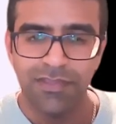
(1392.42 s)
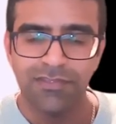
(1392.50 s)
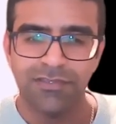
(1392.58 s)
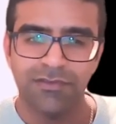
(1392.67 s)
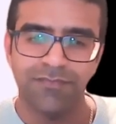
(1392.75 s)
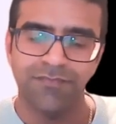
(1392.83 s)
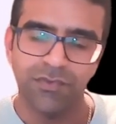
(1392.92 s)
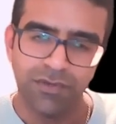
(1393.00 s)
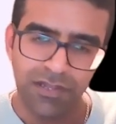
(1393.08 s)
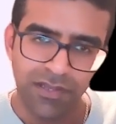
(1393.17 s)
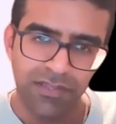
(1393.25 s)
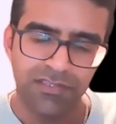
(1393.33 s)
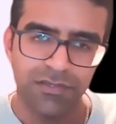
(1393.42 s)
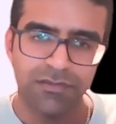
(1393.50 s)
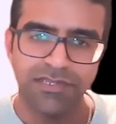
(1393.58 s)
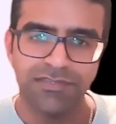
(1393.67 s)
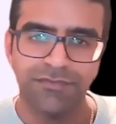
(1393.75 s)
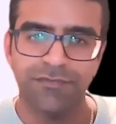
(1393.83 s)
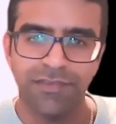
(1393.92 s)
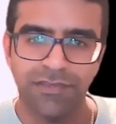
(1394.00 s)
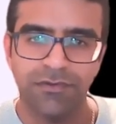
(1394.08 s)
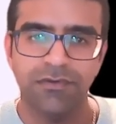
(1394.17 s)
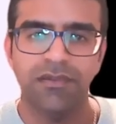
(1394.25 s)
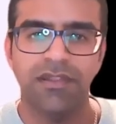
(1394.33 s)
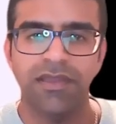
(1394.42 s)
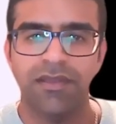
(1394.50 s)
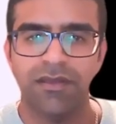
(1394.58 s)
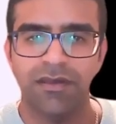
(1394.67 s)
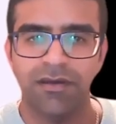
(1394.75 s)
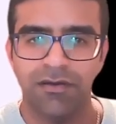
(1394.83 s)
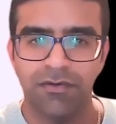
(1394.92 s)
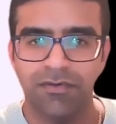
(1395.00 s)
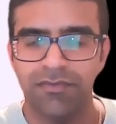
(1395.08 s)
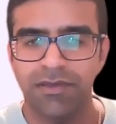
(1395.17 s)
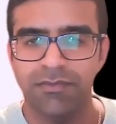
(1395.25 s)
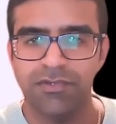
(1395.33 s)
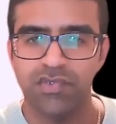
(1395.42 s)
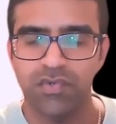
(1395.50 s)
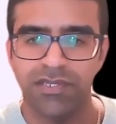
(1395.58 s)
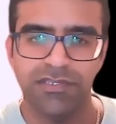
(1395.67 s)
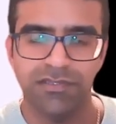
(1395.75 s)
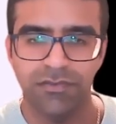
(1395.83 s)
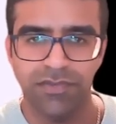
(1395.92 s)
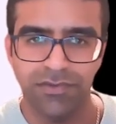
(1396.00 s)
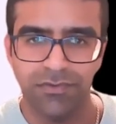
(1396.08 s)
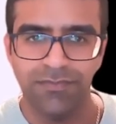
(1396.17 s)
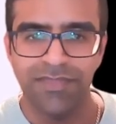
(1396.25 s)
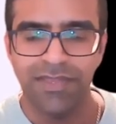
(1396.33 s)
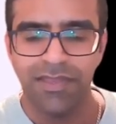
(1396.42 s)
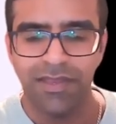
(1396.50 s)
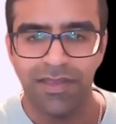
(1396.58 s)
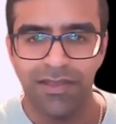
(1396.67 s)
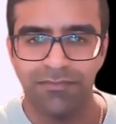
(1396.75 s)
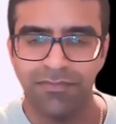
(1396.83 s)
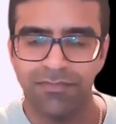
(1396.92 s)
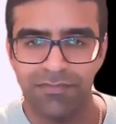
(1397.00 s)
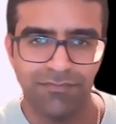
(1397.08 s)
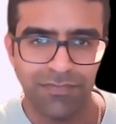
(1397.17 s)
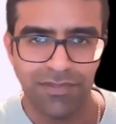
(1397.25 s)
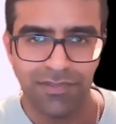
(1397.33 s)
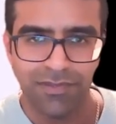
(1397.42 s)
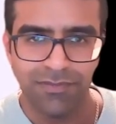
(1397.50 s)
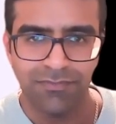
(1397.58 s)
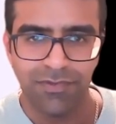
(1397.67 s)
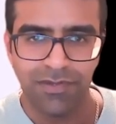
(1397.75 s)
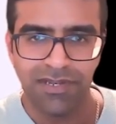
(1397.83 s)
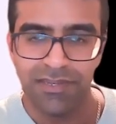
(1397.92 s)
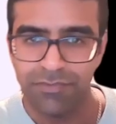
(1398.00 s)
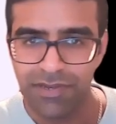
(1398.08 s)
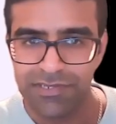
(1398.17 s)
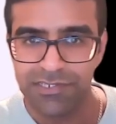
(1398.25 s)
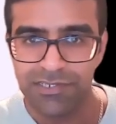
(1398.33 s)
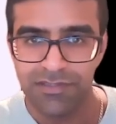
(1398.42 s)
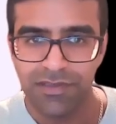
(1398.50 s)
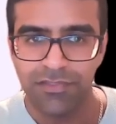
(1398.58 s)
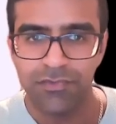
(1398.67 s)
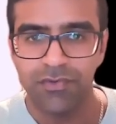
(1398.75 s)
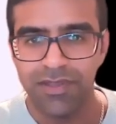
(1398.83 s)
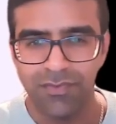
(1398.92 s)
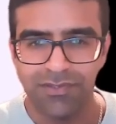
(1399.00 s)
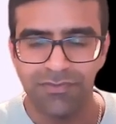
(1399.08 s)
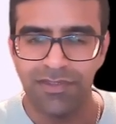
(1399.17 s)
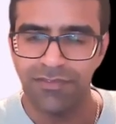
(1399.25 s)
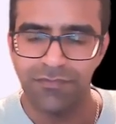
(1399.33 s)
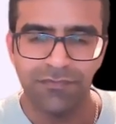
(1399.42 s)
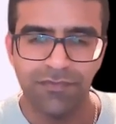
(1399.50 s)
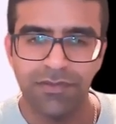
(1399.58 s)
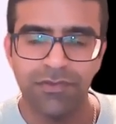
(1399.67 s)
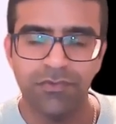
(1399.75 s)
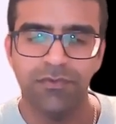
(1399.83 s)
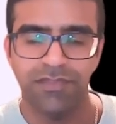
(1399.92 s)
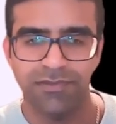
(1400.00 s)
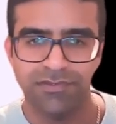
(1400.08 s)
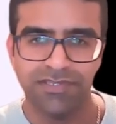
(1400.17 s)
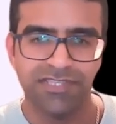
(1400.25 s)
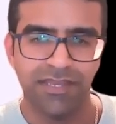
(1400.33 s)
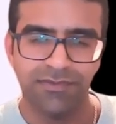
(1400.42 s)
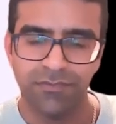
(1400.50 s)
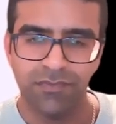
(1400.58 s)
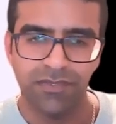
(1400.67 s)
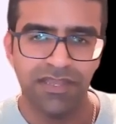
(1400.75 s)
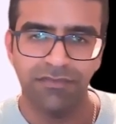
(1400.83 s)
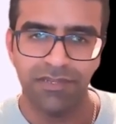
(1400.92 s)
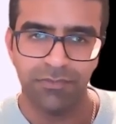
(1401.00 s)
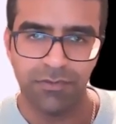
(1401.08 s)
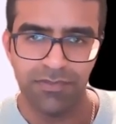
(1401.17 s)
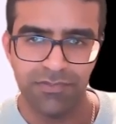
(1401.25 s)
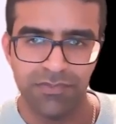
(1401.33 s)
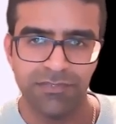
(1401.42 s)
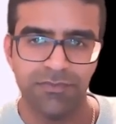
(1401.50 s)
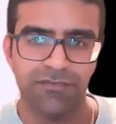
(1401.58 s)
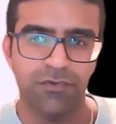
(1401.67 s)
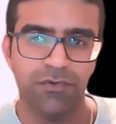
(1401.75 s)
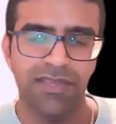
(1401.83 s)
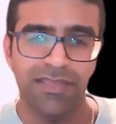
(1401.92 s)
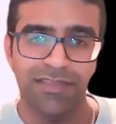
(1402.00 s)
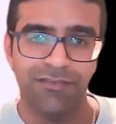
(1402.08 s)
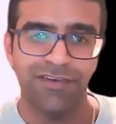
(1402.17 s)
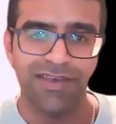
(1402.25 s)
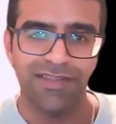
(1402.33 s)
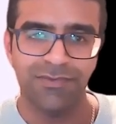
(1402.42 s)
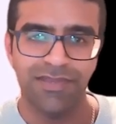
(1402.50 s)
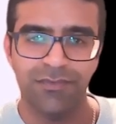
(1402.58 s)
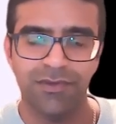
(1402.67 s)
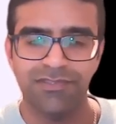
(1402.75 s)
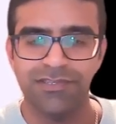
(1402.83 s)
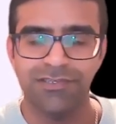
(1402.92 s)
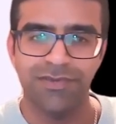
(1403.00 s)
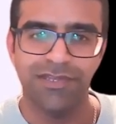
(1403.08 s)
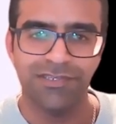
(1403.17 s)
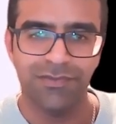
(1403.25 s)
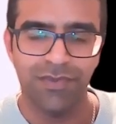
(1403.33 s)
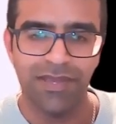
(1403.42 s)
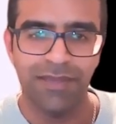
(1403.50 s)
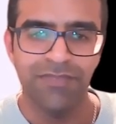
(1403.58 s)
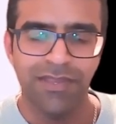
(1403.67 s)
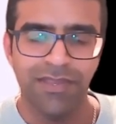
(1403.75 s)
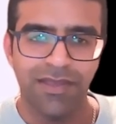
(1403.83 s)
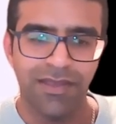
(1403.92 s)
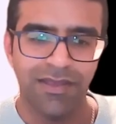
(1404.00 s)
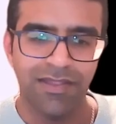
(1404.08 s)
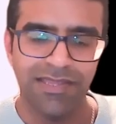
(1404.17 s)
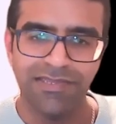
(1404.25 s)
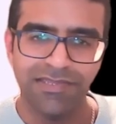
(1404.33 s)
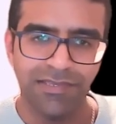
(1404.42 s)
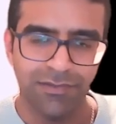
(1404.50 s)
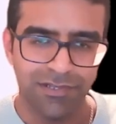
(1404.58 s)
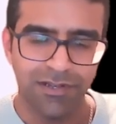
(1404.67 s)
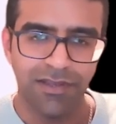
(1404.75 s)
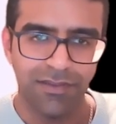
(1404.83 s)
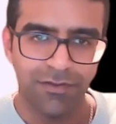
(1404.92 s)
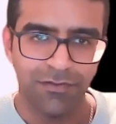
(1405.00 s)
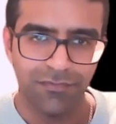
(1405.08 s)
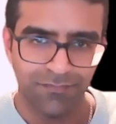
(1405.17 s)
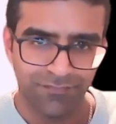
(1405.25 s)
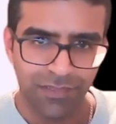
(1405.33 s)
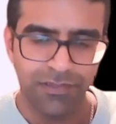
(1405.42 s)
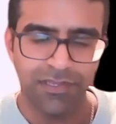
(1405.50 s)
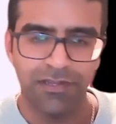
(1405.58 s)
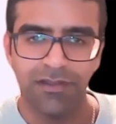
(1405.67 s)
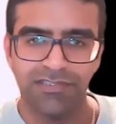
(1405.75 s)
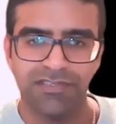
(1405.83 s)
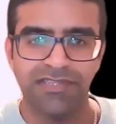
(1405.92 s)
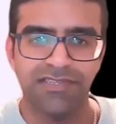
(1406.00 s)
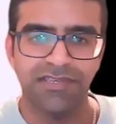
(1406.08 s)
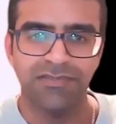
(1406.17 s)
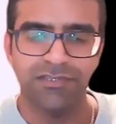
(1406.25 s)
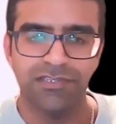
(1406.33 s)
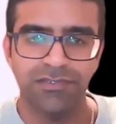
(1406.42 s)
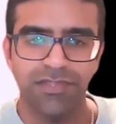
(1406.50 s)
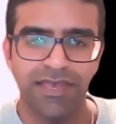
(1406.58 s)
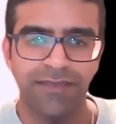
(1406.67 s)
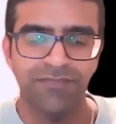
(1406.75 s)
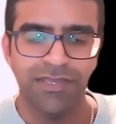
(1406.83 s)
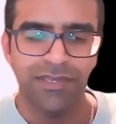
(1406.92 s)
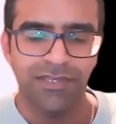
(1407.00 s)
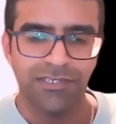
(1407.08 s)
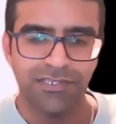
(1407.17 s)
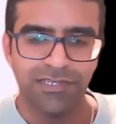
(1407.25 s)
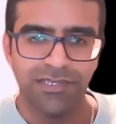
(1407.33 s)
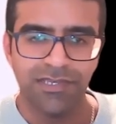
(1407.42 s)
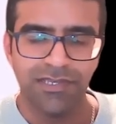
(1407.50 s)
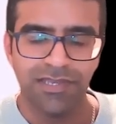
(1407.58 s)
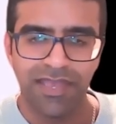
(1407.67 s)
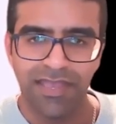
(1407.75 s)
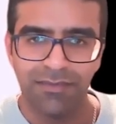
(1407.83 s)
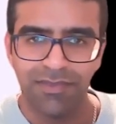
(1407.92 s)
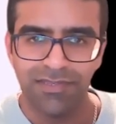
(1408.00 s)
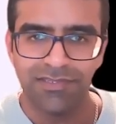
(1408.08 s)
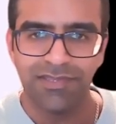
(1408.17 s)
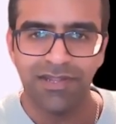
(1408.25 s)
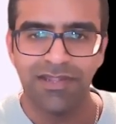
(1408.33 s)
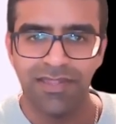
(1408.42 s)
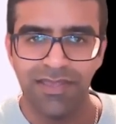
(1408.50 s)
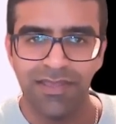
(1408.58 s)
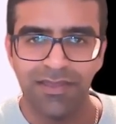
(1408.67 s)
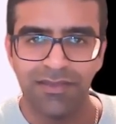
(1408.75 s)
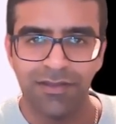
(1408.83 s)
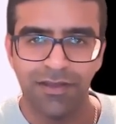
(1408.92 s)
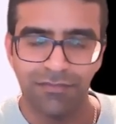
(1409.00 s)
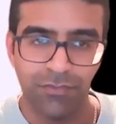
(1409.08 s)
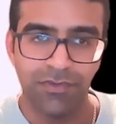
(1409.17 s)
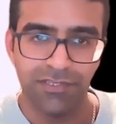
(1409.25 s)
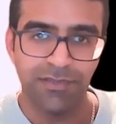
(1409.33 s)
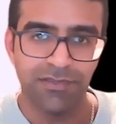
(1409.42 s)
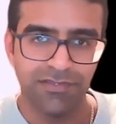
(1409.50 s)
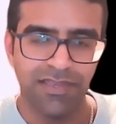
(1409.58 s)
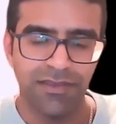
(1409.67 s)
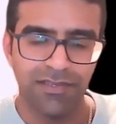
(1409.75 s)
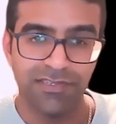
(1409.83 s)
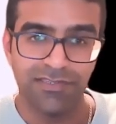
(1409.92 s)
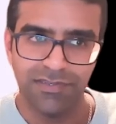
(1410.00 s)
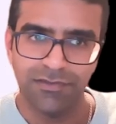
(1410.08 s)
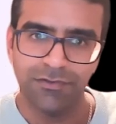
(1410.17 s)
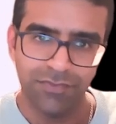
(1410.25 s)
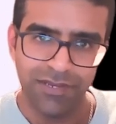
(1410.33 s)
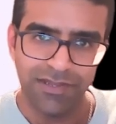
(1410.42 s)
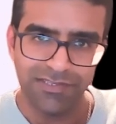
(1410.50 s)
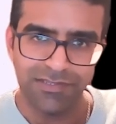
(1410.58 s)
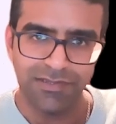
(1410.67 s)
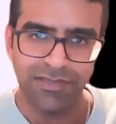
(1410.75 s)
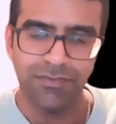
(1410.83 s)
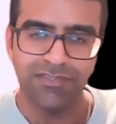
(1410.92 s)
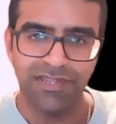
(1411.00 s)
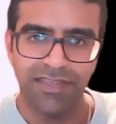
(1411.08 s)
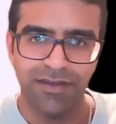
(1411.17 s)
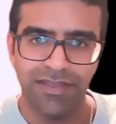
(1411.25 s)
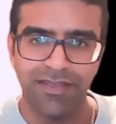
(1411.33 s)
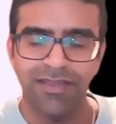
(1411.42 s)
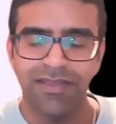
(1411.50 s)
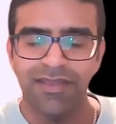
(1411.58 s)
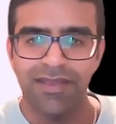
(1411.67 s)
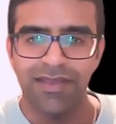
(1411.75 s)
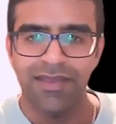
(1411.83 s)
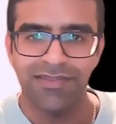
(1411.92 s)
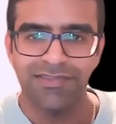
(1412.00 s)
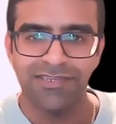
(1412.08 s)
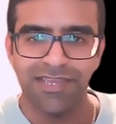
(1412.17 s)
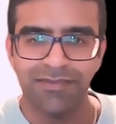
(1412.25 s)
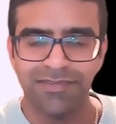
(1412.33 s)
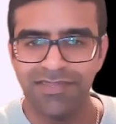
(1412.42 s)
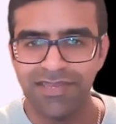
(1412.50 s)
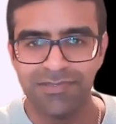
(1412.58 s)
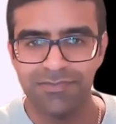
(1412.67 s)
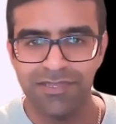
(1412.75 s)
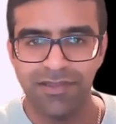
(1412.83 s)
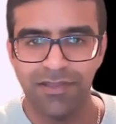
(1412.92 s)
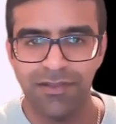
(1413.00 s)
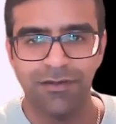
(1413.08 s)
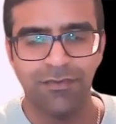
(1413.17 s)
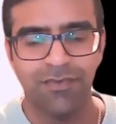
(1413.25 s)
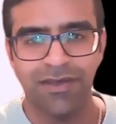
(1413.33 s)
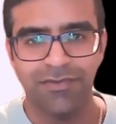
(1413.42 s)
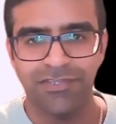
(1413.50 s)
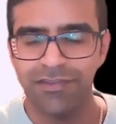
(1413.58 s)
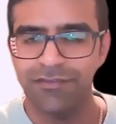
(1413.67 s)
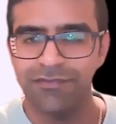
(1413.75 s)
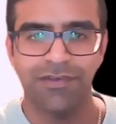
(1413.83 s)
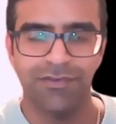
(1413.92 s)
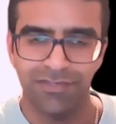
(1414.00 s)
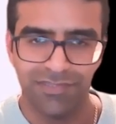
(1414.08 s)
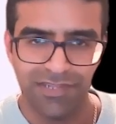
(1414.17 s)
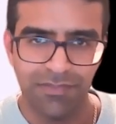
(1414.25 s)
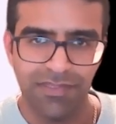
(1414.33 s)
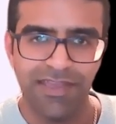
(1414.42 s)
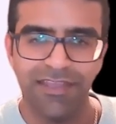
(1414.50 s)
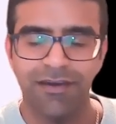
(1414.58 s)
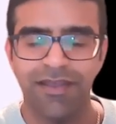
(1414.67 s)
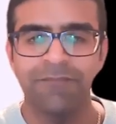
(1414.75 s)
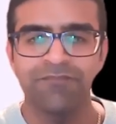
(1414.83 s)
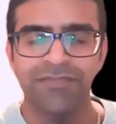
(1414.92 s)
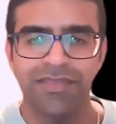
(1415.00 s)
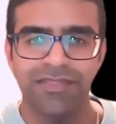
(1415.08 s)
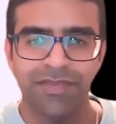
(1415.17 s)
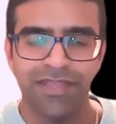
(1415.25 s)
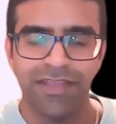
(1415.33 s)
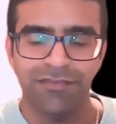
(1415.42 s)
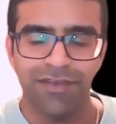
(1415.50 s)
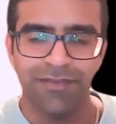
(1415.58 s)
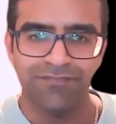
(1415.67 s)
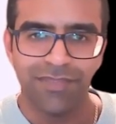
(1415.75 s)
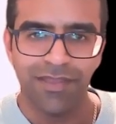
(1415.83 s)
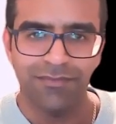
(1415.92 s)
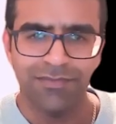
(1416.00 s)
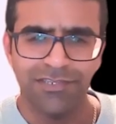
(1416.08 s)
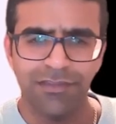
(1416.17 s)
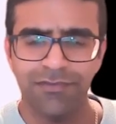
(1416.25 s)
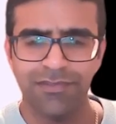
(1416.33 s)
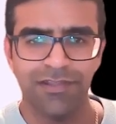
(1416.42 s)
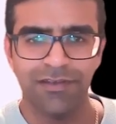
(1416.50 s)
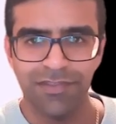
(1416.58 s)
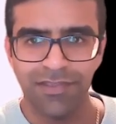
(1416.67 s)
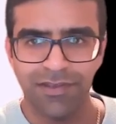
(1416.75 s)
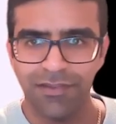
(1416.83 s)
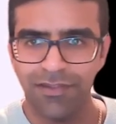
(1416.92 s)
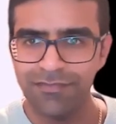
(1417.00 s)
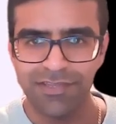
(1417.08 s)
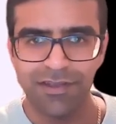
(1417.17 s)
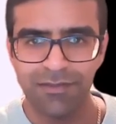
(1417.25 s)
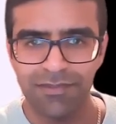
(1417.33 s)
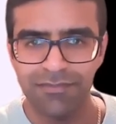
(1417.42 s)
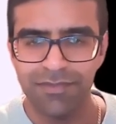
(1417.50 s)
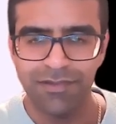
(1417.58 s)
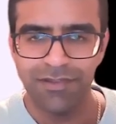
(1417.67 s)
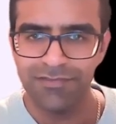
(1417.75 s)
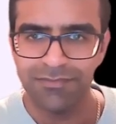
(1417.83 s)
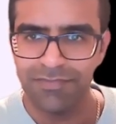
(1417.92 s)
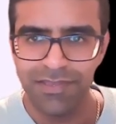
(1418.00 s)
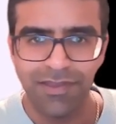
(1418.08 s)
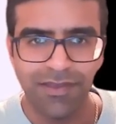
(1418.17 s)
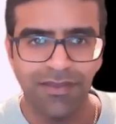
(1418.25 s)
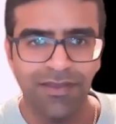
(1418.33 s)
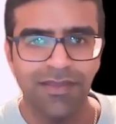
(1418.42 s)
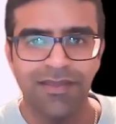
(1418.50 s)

So your clients don't need to feel like, oh, I'm not talking to the real, uh, clinic practitioner that I thought I was, right? It's very normal for them to accept. We didn't have any problems with this before. In fact, we had one situation where a lady who's a client of Looking Glass Aesthetics, which you saw there, she came into the clinic having already spoken to the AI assistant, not realizing it was an AI. And she came to the desk being like, oh, wow, Jennifer, who is the name of the AI that we gave her. Jennifer's lovely. I'd love to come in and I'd love to meet her.